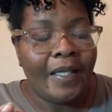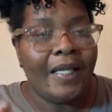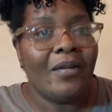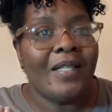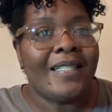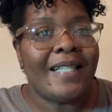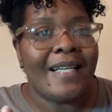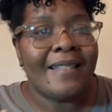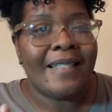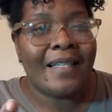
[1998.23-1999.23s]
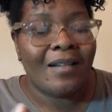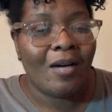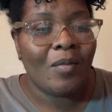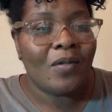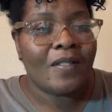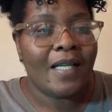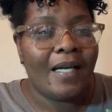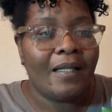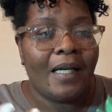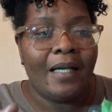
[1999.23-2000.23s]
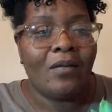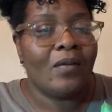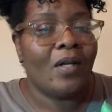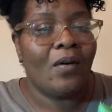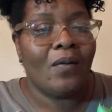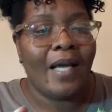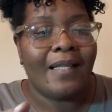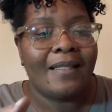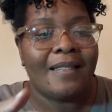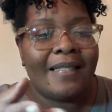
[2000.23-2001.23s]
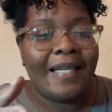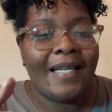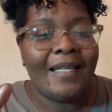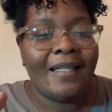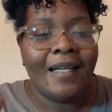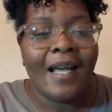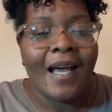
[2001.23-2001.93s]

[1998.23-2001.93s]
iridescent almost. I, I don't know. Like the skin,